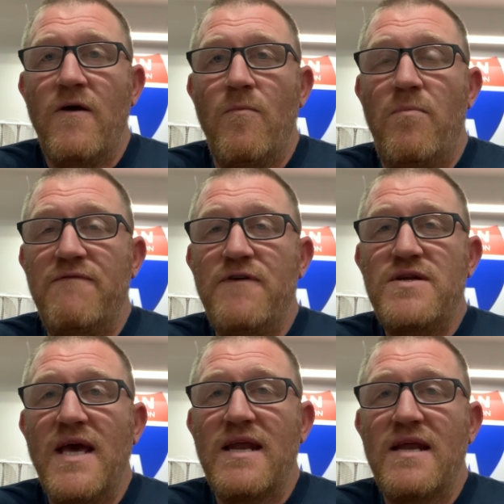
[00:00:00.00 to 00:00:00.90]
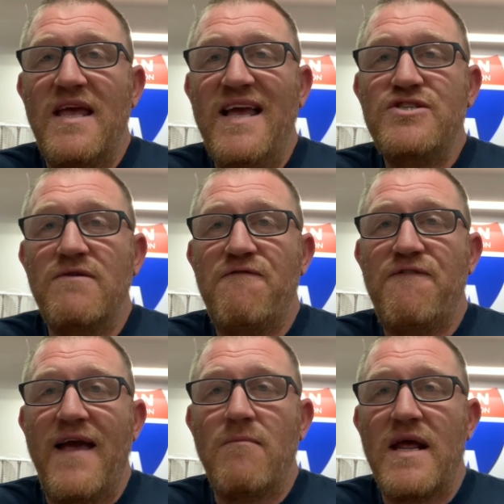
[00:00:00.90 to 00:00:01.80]
But if you take it an engine
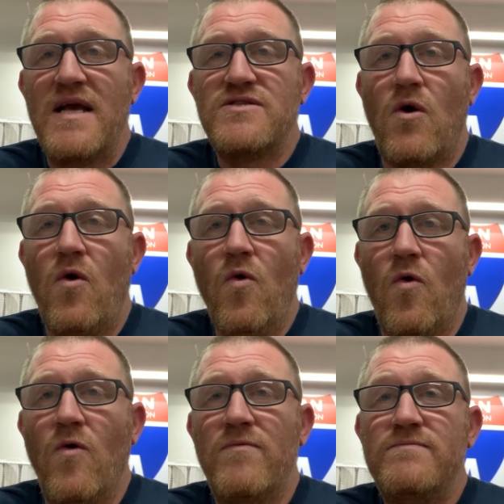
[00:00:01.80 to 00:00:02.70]
family as a whole,